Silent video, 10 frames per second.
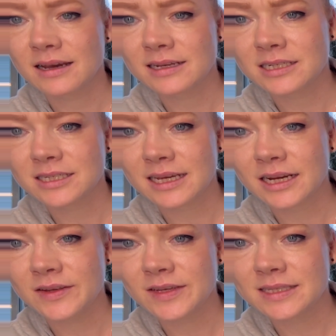under there,
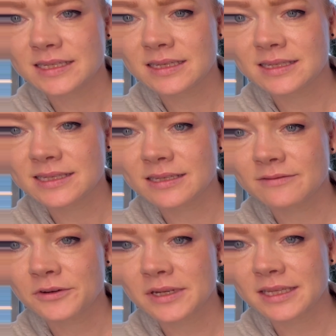you can see the
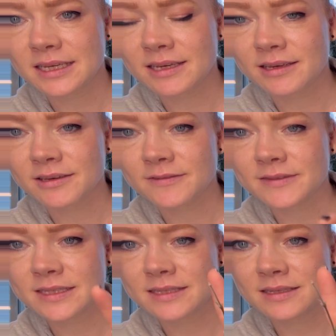silvery
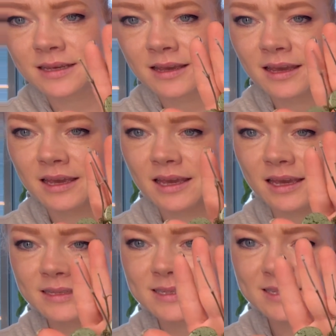leaves.
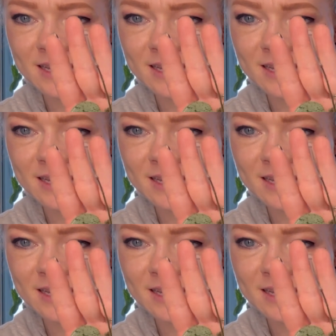It's